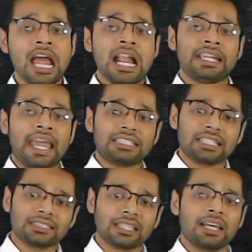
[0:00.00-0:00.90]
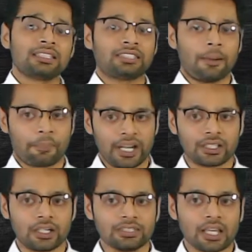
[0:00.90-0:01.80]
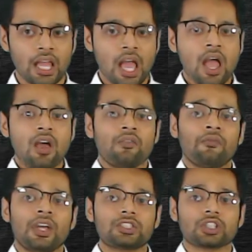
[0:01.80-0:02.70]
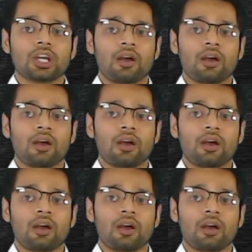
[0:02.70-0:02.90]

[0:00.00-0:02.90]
Next is separators, which